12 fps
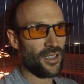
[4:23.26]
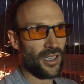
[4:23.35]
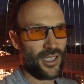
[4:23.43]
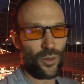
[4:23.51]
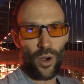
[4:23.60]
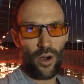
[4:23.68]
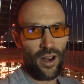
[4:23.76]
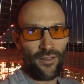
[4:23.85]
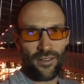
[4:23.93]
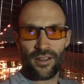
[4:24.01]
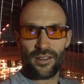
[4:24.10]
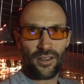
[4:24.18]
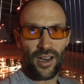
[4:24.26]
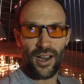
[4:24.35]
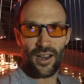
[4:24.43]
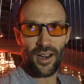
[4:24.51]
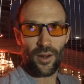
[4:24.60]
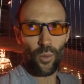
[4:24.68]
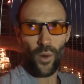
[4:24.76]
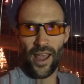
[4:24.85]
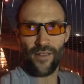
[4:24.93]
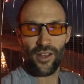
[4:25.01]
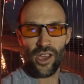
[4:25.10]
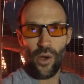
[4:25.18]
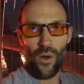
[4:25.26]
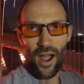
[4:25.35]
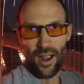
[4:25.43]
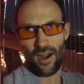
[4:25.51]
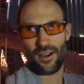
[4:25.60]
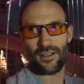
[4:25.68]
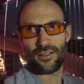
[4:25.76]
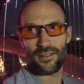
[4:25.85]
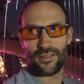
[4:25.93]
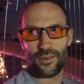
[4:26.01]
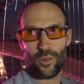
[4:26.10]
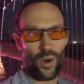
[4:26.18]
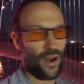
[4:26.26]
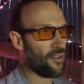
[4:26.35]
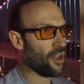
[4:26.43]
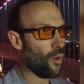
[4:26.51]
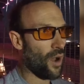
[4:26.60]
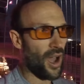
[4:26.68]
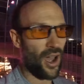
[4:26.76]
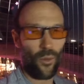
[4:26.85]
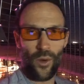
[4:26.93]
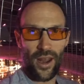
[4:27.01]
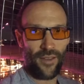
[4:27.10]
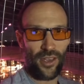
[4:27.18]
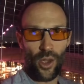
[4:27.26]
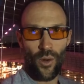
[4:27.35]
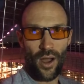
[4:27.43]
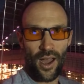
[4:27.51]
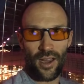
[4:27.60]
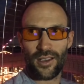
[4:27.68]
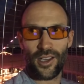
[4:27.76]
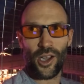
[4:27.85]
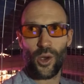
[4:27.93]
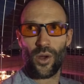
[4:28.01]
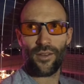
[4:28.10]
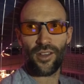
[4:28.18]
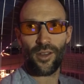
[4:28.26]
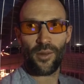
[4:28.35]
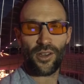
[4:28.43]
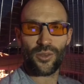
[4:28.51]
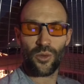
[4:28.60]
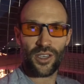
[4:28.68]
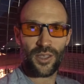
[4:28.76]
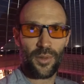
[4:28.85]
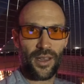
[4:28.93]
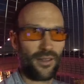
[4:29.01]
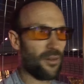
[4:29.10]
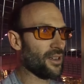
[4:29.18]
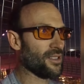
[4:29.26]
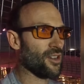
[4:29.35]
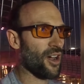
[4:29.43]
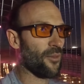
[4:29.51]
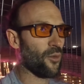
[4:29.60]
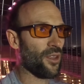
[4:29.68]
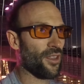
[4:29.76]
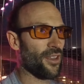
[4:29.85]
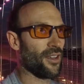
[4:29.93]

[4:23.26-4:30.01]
is wherever and whenever you are. Wherever you are, whenever you are, and whoever you most want to spend the most time with.